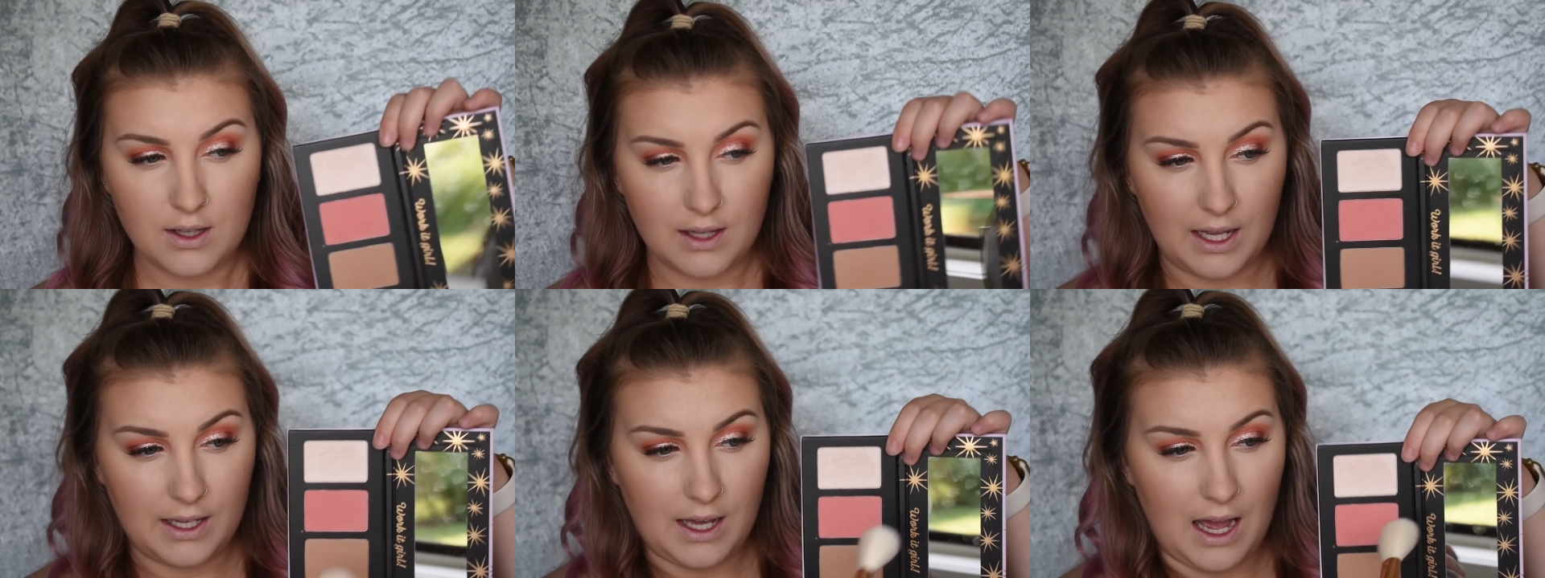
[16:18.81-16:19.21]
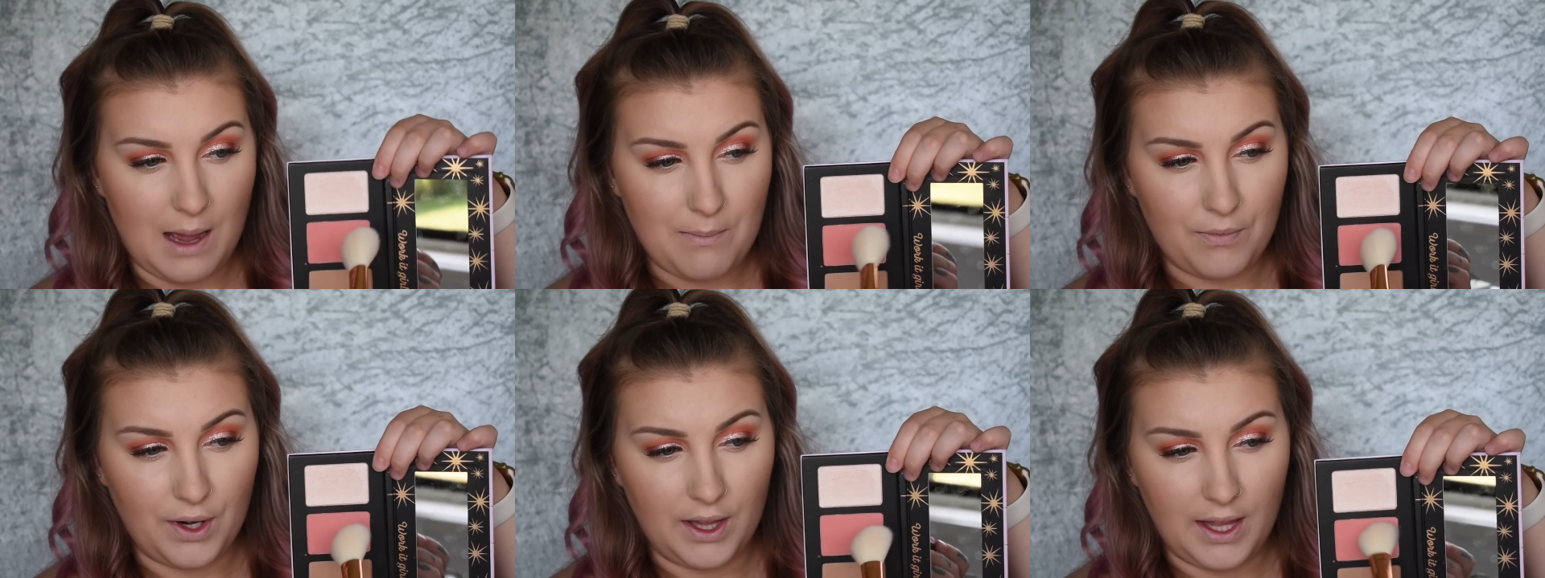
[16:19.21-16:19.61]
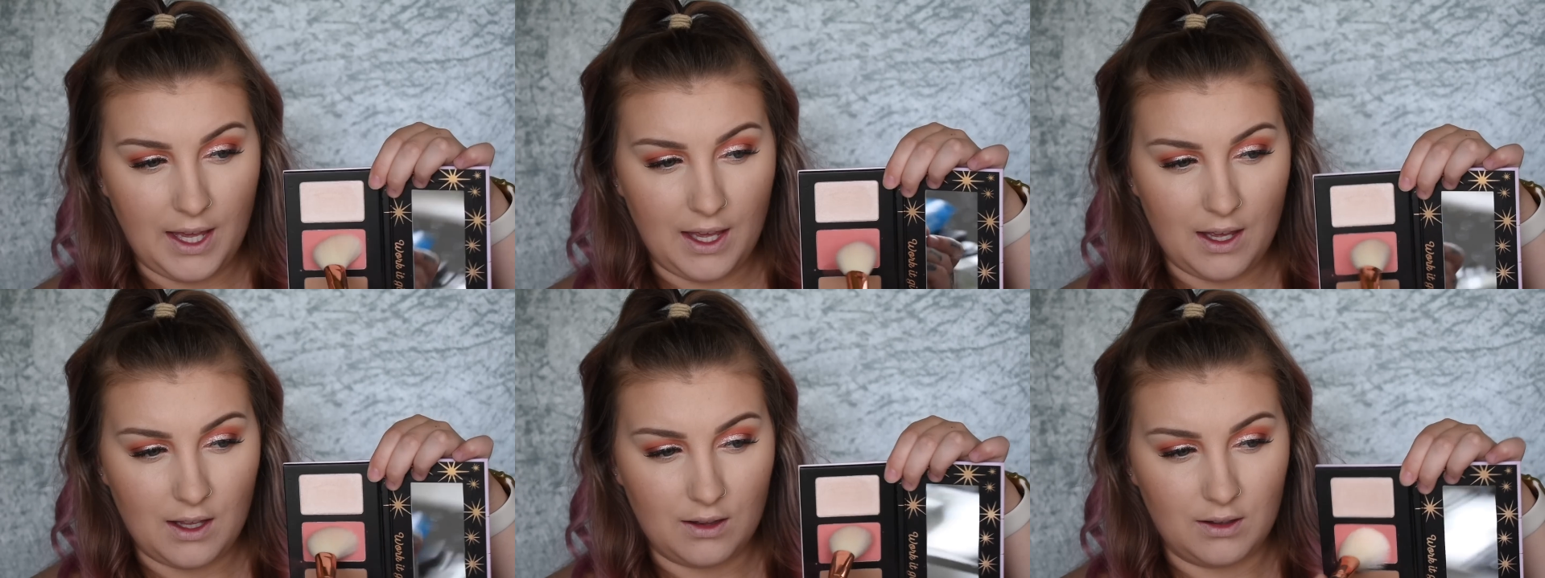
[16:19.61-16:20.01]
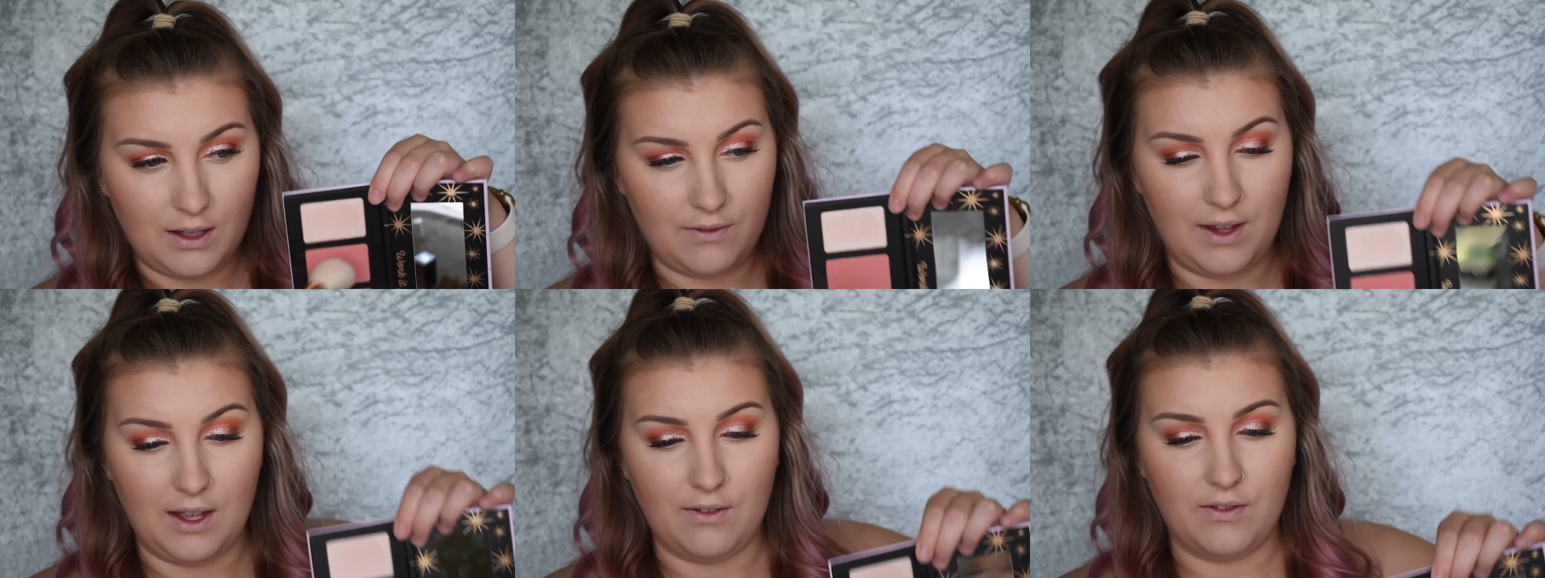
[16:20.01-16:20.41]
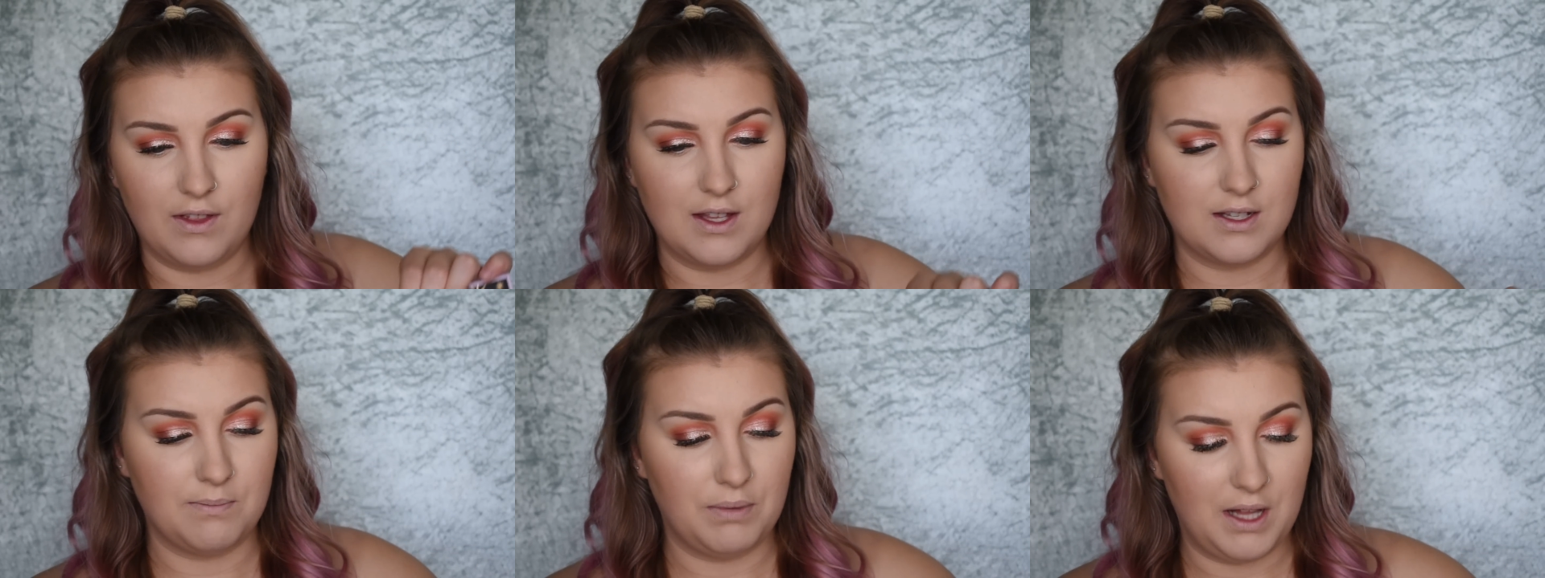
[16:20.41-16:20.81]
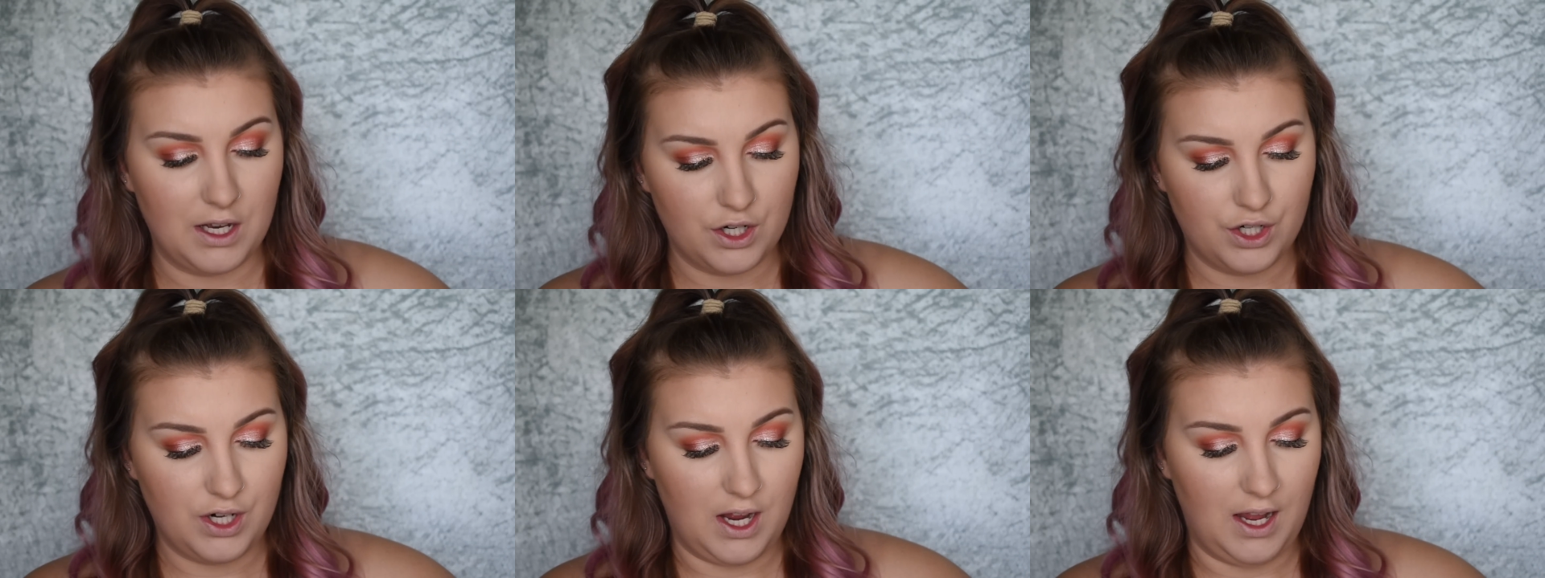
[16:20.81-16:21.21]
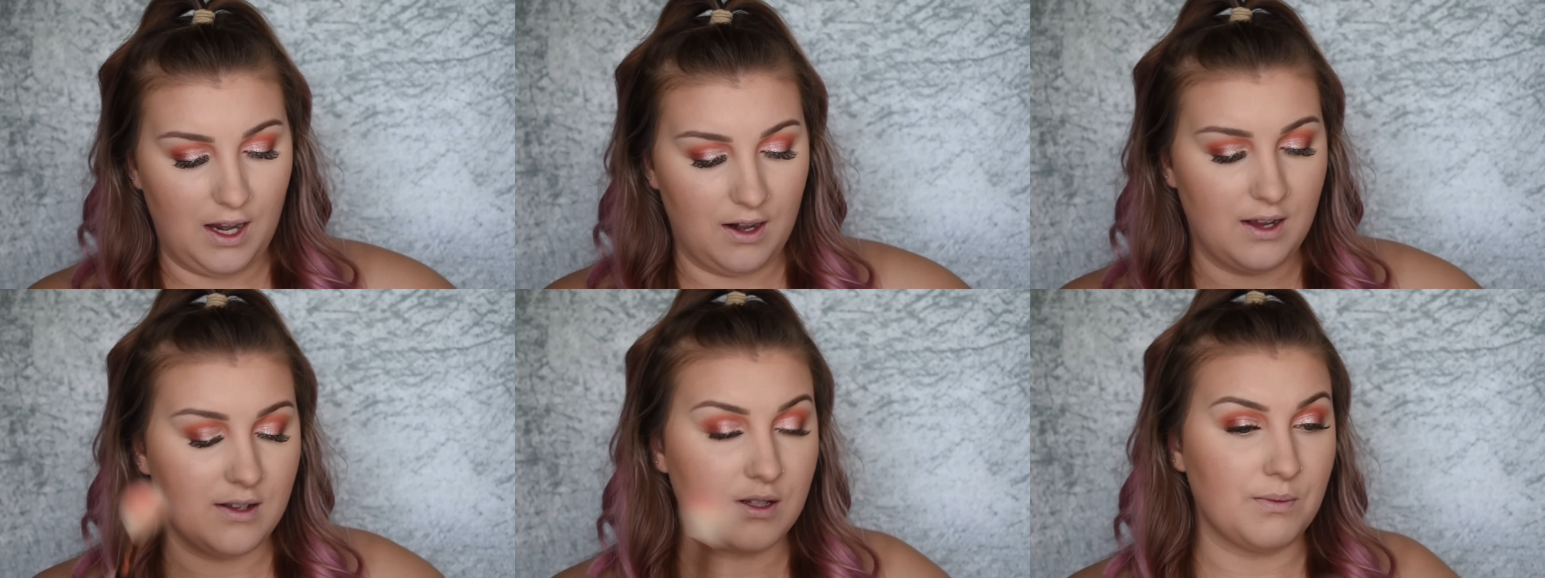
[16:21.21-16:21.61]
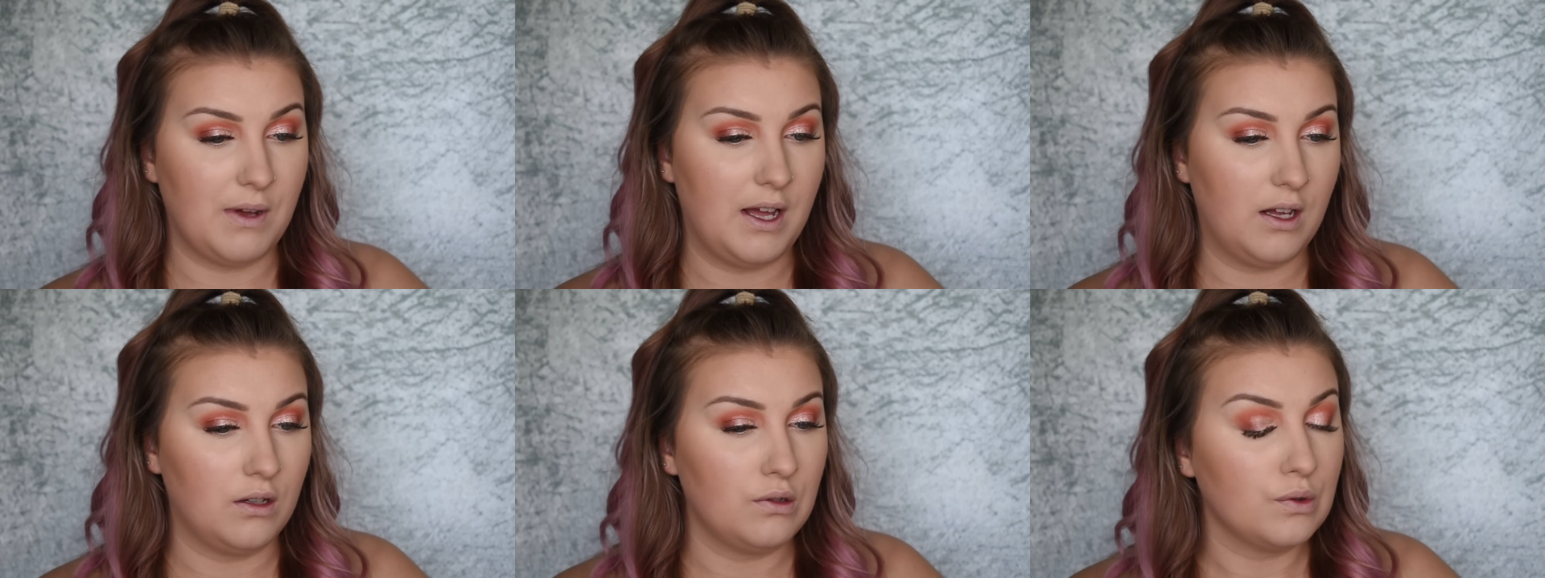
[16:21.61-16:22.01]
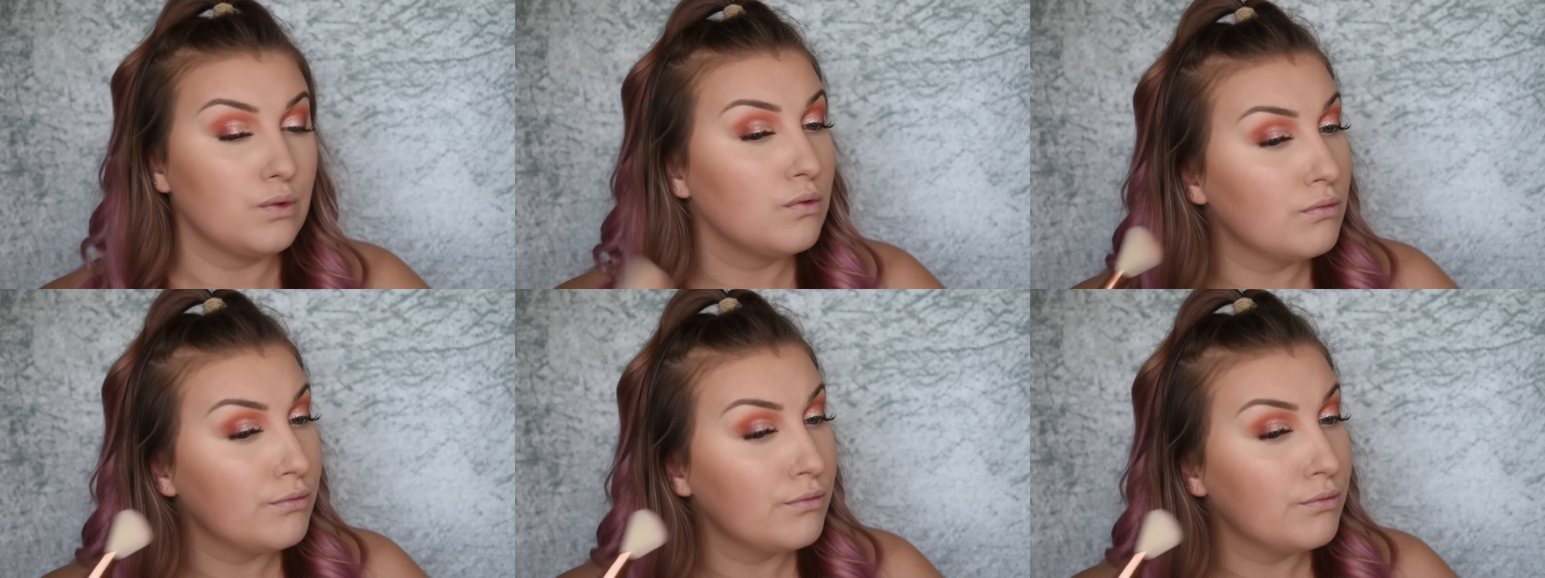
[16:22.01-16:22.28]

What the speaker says: Like, I'm really living for this blush shade as well.